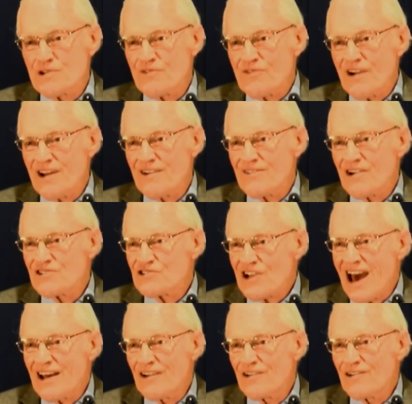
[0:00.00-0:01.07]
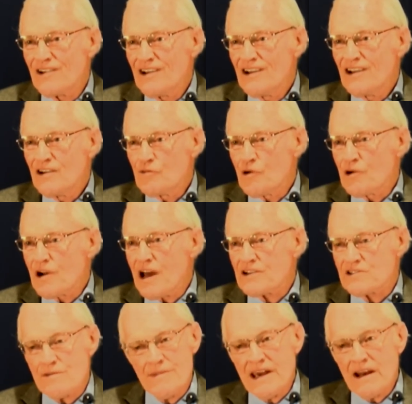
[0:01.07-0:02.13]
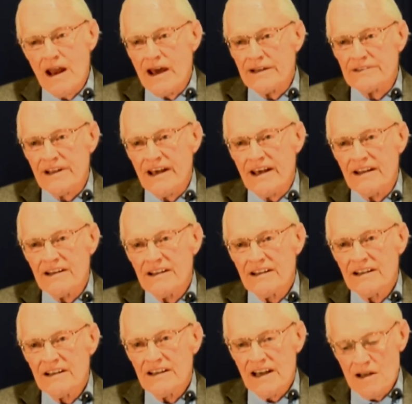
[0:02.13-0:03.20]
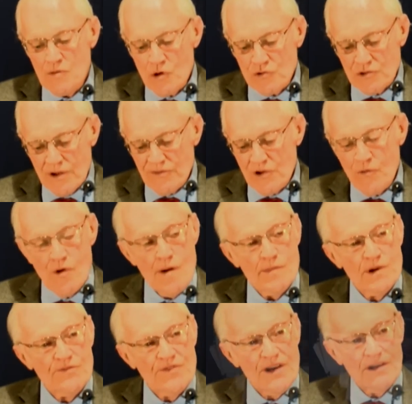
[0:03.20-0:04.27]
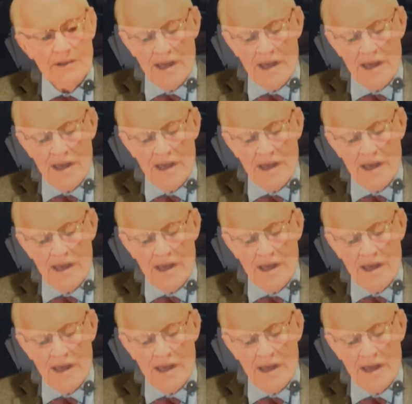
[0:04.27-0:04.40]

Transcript: afraid of our shadow. We're not to be like that. And most of you women feel